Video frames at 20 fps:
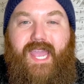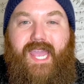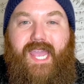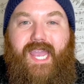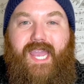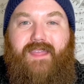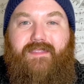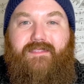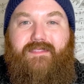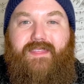
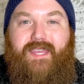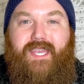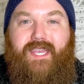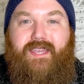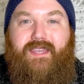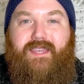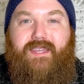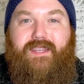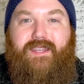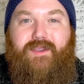and
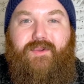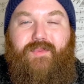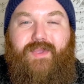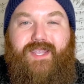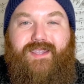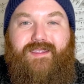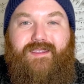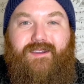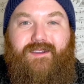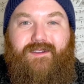then we
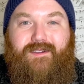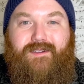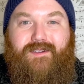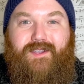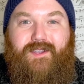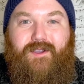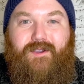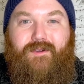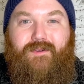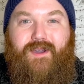can all
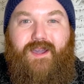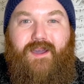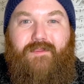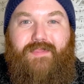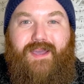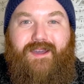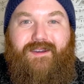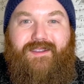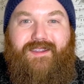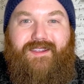go
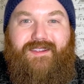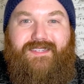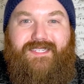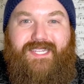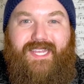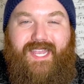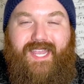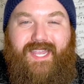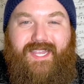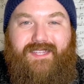about our
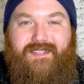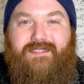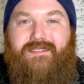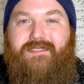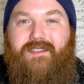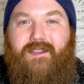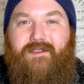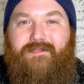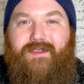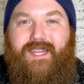days.
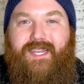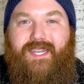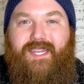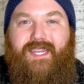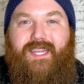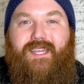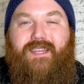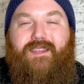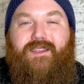All right.